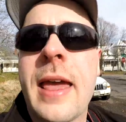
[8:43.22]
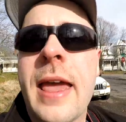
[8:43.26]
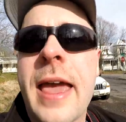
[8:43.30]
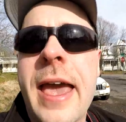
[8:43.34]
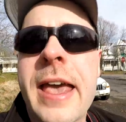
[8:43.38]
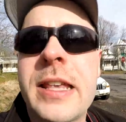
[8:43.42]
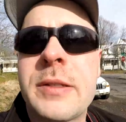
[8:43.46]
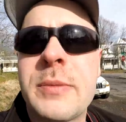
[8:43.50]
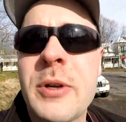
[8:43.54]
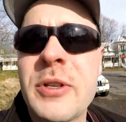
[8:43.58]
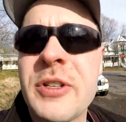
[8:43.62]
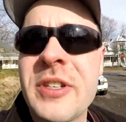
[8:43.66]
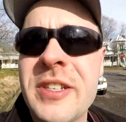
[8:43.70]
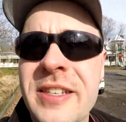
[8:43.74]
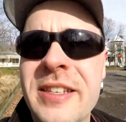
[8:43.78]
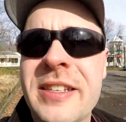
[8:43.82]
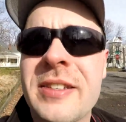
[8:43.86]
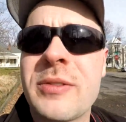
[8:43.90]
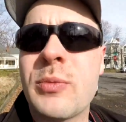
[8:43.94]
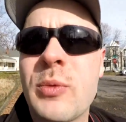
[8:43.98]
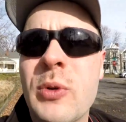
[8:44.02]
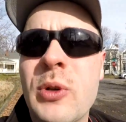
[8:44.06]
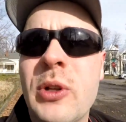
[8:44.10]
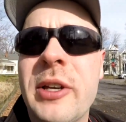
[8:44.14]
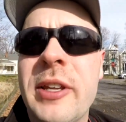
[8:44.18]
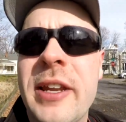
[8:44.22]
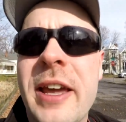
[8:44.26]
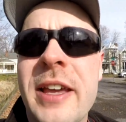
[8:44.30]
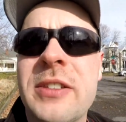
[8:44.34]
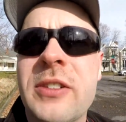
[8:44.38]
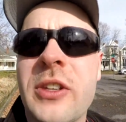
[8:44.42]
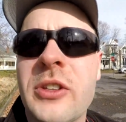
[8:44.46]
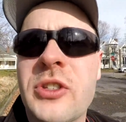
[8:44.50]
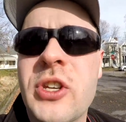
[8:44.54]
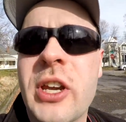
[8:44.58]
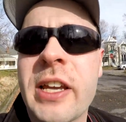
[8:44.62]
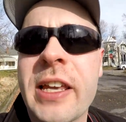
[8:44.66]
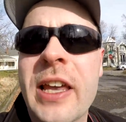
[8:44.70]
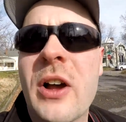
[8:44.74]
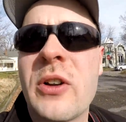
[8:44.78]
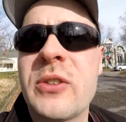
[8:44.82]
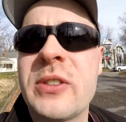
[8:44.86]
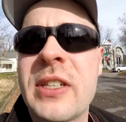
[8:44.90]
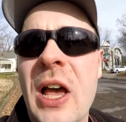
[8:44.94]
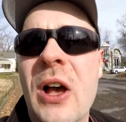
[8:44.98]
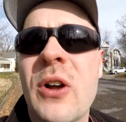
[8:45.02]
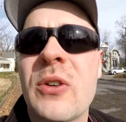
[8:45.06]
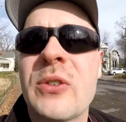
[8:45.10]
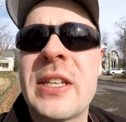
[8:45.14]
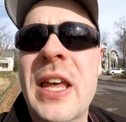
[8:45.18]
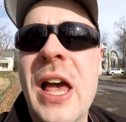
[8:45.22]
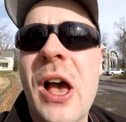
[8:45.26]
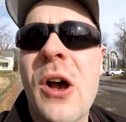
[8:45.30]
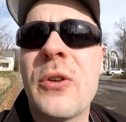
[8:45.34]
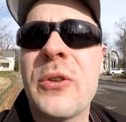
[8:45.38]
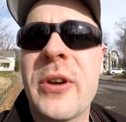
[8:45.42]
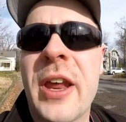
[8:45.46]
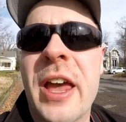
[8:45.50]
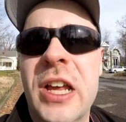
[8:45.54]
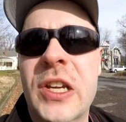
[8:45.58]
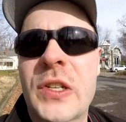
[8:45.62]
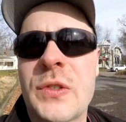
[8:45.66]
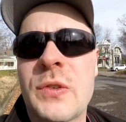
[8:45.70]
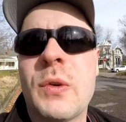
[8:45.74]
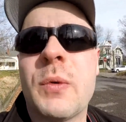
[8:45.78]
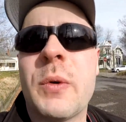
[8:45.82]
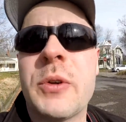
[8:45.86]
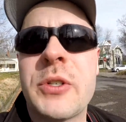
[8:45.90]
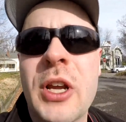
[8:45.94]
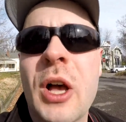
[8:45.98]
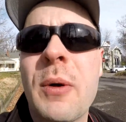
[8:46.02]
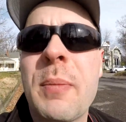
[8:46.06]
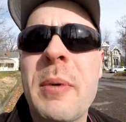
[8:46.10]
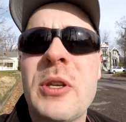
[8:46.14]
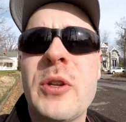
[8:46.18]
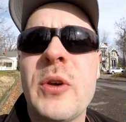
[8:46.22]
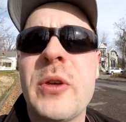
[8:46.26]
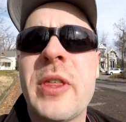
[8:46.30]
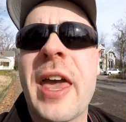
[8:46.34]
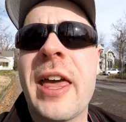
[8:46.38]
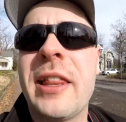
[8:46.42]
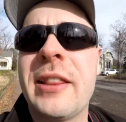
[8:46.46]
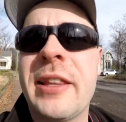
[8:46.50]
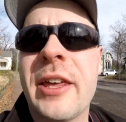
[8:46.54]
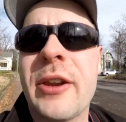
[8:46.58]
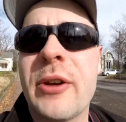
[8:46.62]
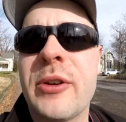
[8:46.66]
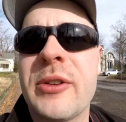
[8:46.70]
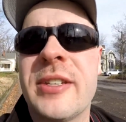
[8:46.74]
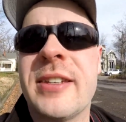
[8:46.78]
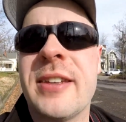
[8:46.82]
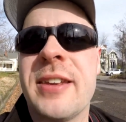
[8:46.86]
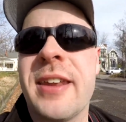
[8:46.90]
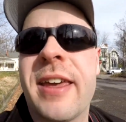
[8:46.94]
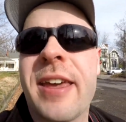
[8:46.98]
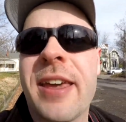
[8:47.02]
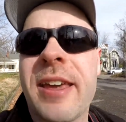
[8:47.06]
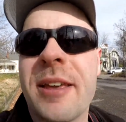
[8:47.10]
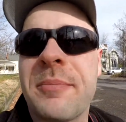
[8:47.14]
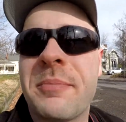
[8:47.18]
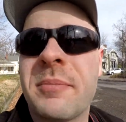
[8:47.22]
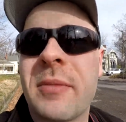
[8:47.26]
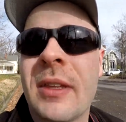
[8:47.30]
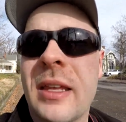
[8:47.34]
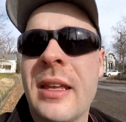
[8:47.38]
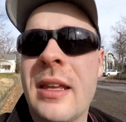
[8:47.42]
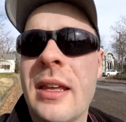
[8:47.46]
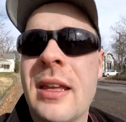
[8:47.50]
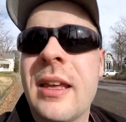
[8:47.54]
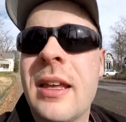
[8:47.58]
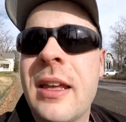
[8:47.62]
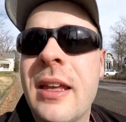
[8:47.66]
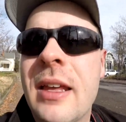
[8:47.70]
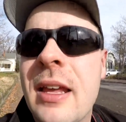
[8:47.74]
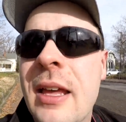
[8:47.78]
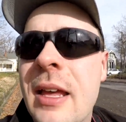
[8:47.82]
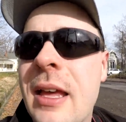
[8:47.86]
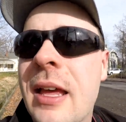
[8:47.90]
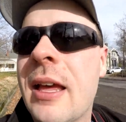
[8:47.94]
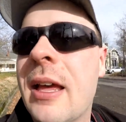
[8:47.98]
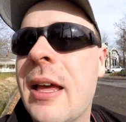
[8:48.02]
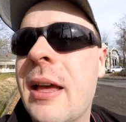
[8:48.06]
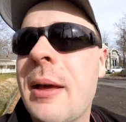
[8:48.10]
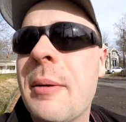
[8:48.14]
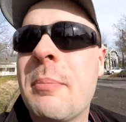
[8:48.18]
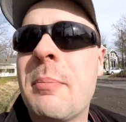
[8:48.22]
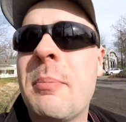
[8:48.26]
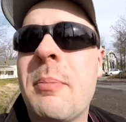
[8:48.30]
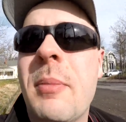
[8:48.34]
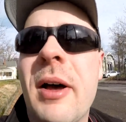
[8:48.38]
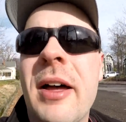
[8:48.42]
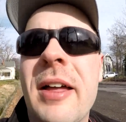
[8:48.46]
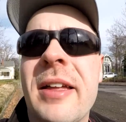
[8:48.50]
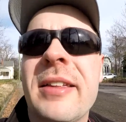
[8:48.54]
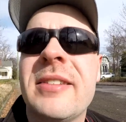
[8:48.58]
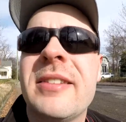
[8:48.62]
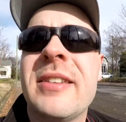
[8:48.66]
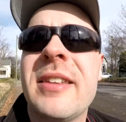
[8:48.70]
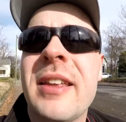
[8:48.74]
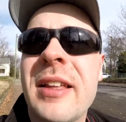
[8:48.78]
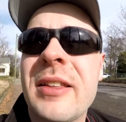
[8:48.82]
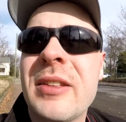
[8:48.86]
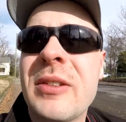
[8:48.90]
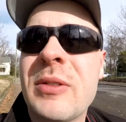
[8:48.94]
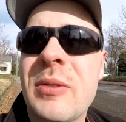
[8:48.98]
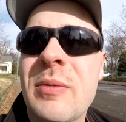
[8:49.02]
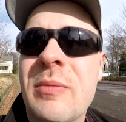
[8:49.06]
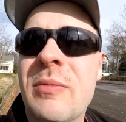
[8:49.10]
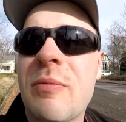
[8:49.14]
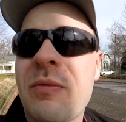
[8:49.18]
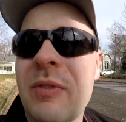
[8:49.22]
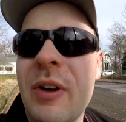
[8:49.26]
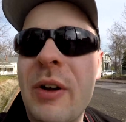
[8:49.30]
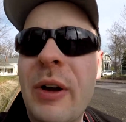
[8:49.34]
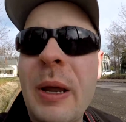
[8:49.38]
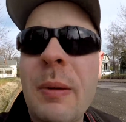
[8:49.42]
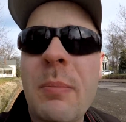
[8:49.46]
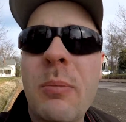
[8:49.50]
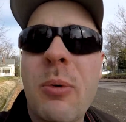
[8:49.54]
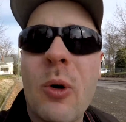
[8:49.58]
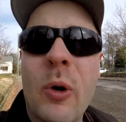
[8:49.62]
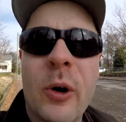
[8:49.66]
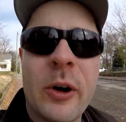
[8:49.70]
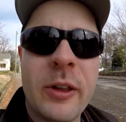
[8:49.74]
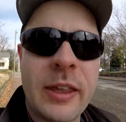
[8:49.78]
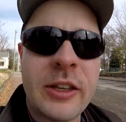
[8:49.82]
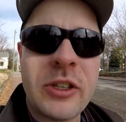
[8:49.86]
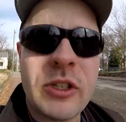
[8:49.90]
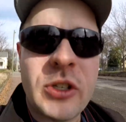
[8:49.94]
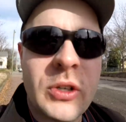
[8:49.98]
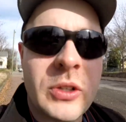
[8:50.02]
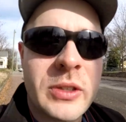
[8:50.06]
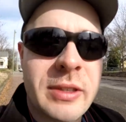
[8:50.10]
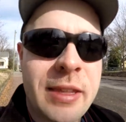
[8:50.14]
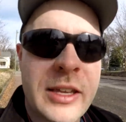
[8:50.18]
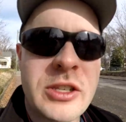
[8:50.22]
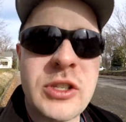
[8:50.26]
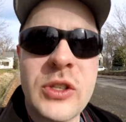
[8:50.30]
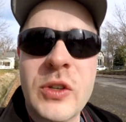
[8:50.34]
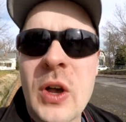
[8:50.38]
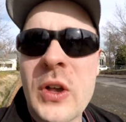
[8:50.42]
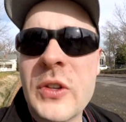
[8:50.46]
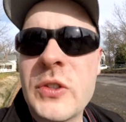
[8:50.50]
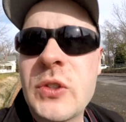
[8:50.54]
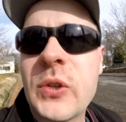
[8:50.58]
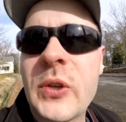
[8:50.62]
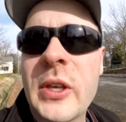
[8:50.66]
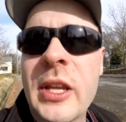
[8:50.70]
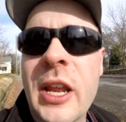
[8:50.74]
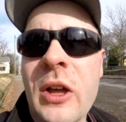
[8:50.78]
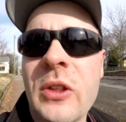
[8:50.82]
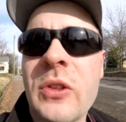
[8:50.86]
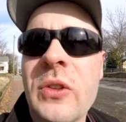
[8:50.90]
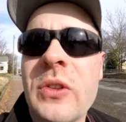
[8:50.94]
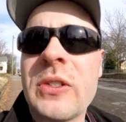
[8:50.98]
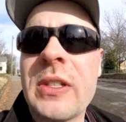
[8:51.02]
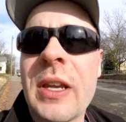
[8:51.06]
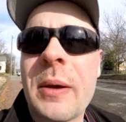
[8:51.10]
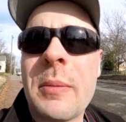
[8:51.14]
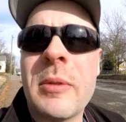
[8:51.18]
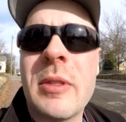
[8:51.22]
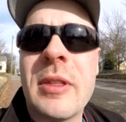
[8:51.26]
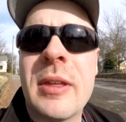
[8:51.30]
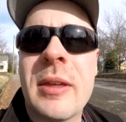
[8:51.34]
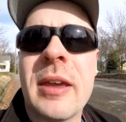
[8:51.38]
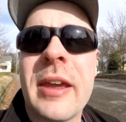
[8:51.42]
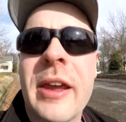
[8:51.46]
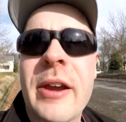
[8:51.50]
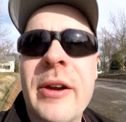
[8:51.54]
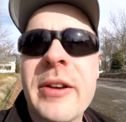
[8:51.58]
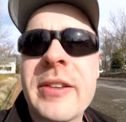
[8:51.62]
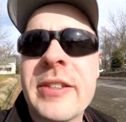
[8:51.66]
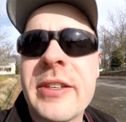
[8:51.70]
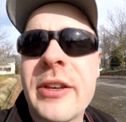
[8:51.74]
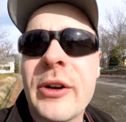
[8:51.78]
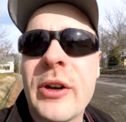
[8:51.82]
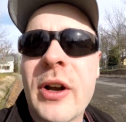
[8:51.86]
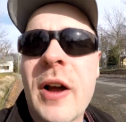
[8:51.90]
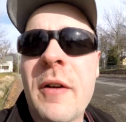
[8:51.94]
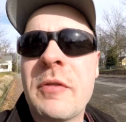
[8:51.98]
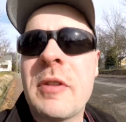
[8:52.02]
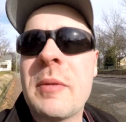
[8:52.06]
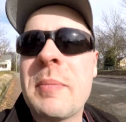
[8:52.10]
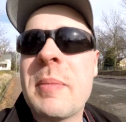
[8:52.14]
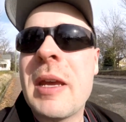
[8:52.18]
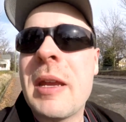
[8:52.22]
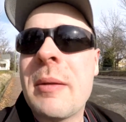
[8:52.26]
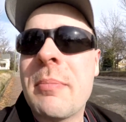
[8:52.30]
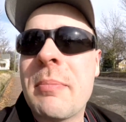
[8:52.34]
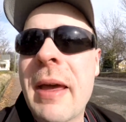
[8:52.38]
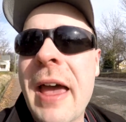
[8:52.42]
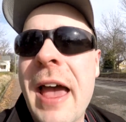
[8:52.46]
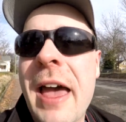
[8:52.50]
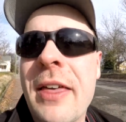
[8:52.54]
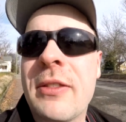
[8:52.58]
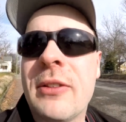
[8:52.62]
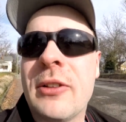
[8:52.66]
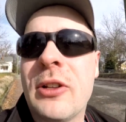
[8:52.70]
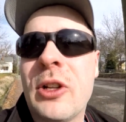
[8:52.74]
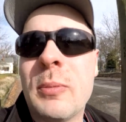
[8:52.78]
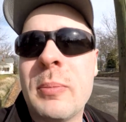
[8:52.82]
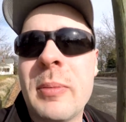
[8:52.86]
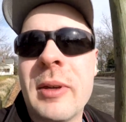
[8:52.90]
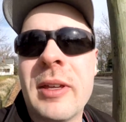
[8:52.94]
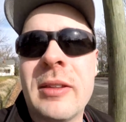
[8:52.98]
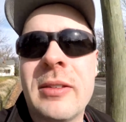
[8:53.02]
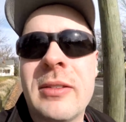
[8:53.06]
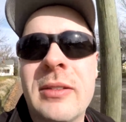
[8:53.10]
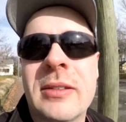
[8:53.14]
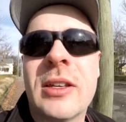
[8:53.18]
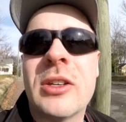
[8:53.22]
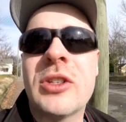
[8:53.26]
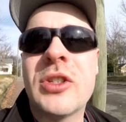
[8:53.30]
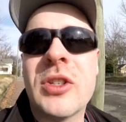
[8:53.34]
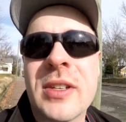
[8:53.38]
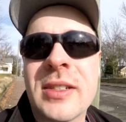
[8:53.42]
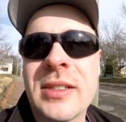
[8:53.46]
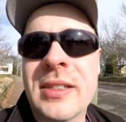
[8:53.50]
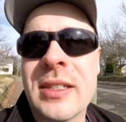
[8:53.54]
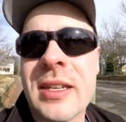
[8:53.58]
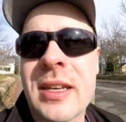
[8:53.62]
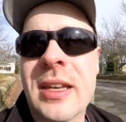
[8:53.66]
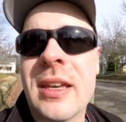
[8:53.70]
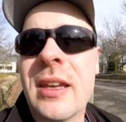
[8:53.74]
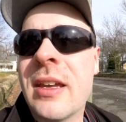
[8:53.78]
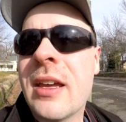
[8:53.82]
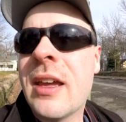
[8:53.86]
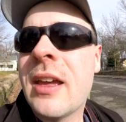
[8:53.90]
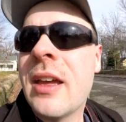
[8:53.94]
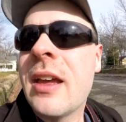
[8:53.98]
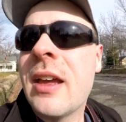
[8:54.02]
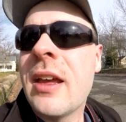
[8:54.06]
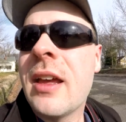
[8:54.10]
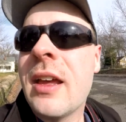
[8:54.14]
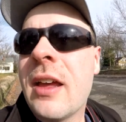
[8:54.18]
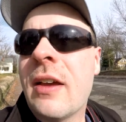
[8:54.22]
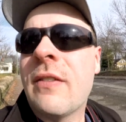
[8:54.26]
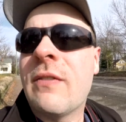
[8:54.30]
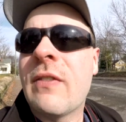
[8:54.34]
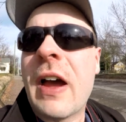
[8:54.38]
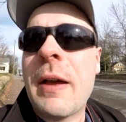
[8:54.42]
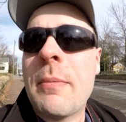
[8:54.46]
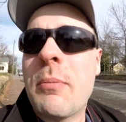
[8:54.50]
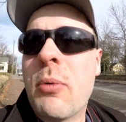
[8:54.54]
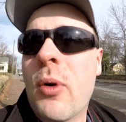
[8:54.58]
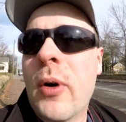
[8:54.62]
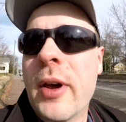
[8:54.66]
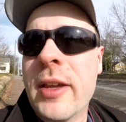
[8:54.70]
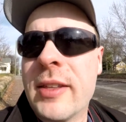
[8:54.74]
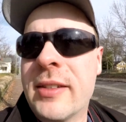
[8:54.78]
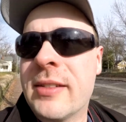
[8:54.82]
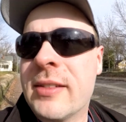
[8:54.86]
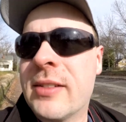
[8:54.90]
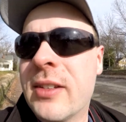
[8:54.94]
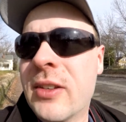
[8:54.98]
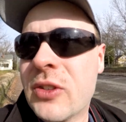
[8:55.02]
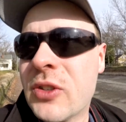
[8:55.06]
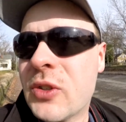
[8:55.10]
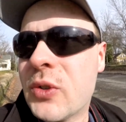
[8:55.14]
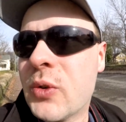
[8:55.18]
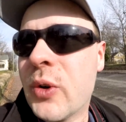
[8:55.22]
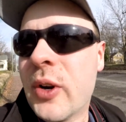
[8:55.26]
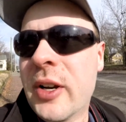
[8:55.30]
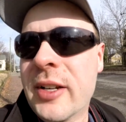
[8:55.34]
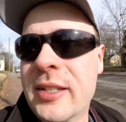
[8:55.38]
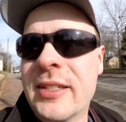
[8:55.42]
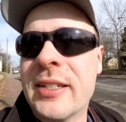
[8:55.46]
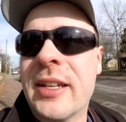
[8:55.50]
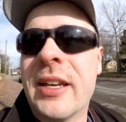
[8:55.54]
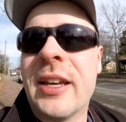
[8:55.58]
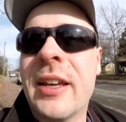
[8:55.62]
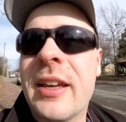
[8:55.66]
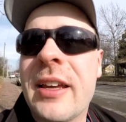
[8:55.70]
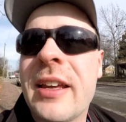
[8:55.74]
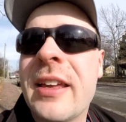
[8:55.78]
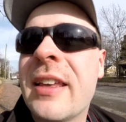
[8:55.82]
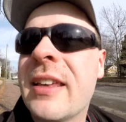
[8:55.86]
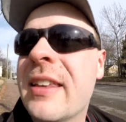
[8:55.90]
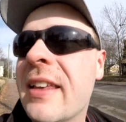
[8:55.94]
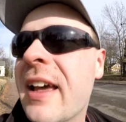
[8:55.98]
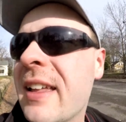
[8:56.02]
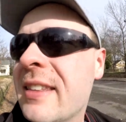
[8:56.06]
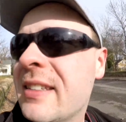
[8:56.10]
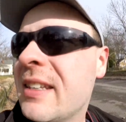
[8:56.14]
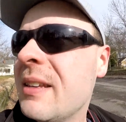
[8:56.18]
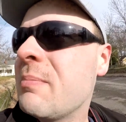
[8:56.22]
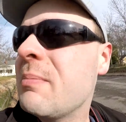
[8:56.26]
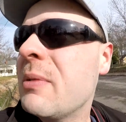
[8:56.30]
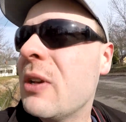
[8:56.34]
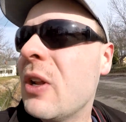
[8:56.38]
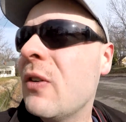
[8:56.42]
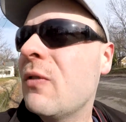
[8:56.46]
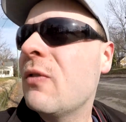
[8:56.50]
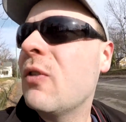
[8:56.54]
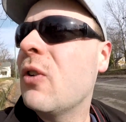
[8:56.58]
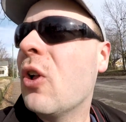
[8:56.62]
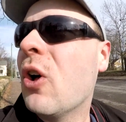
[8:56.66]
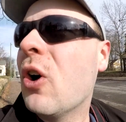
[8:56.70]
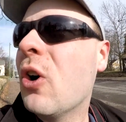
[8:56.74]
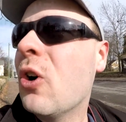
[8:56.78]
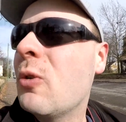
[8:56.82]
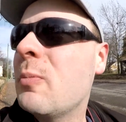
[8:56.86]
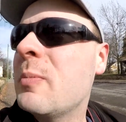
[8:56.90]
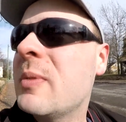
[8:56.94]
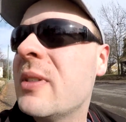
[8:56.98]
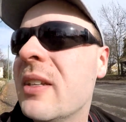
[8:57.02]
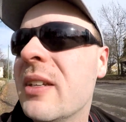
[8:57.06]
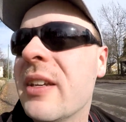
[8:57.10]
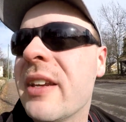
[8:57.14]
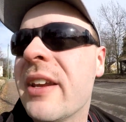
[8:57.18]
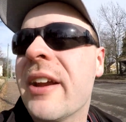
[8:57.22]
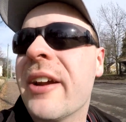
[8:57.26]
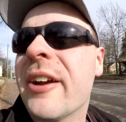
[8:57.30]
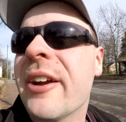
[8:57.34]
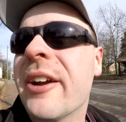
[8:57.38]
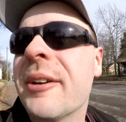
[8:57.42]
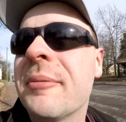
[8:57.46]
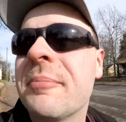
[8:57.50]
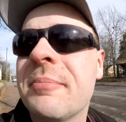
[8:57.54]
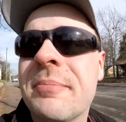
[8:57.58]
As much as it's really nice to check out downtown Nashville, which I'll be doing that later today, but it's very important that you also get out to some of the areas that are off the beaten path a little bit, such as the Five Points District. Got some beautiful homes in here.